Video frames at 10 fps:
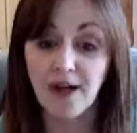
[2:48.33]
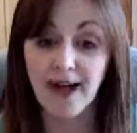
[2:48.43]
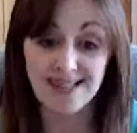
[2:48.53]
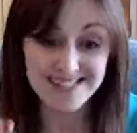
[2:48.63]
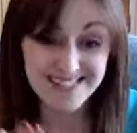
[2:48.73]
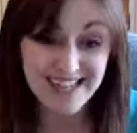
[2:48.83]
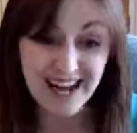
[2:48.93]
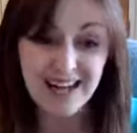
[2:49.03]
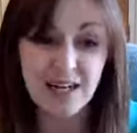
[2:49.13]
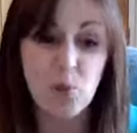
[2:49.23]

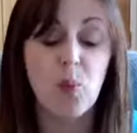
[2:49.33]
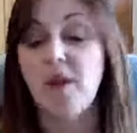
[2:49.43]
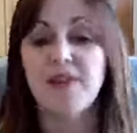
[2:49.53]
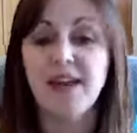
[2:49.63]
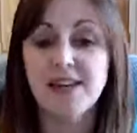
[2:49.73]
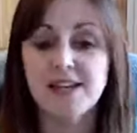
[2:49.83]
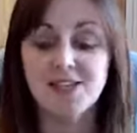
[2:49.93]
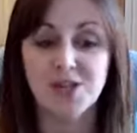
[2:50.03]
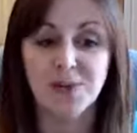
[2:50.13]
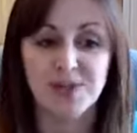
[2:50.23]
exactly what they need to
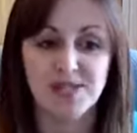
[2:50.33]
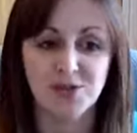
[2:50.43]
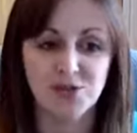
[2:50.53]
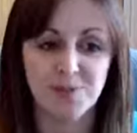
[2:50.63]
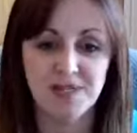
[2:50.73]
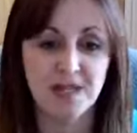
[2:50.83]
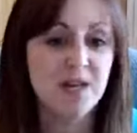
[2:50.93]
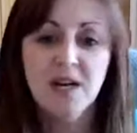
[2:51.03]
do with their social media.